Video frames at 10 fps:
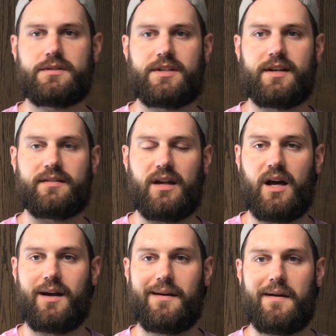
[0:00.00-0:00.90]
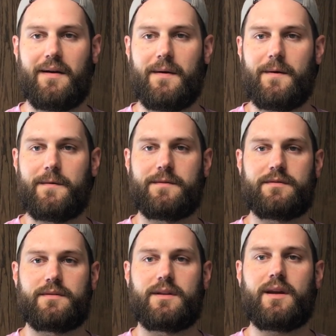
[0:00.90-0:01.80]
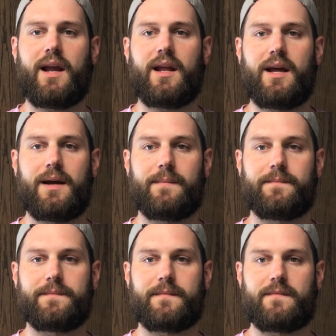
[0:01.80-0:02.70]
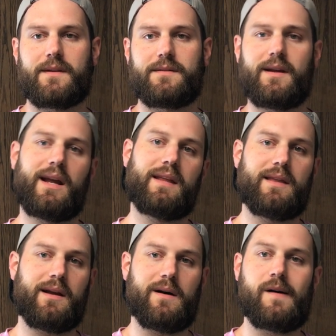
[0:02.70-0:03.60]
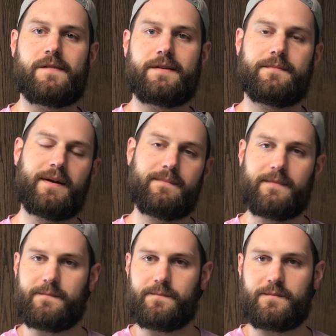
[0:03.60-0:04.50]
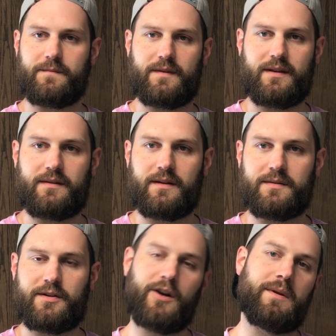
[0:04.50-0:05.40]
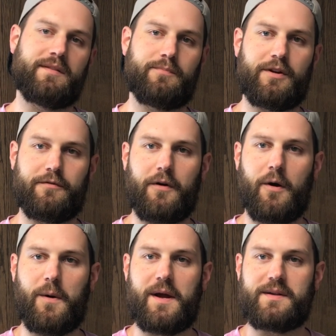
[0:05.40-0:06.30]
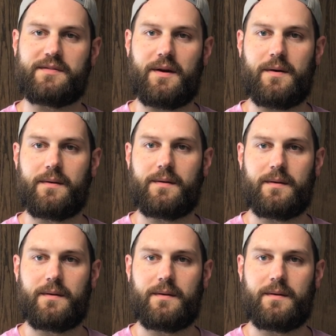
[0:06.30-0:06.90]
Jeez. Do you think I can get that coffee? The tournament's pretty far away, so...